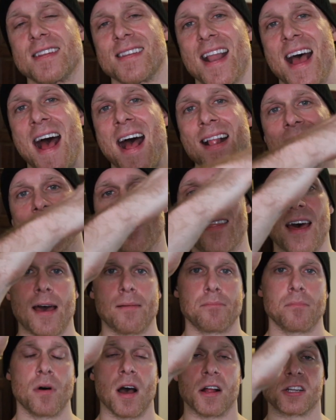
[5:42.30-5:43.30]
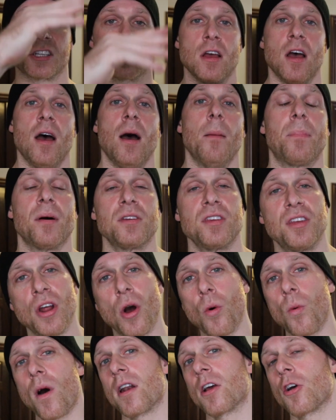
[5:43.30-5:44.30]
not that much. But you
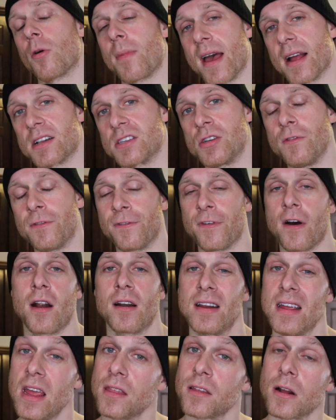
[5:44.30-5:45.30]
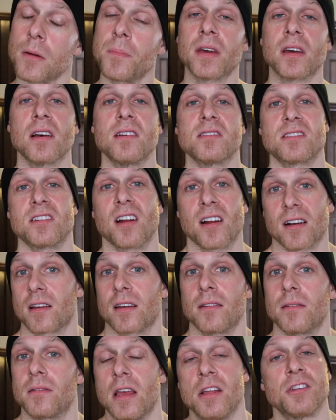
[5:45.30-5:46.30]
don't want to go back too far either because you're going
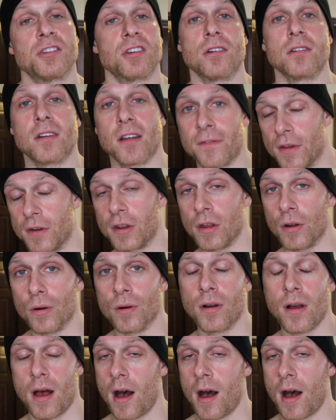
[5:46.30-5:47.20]
to get injured if you do.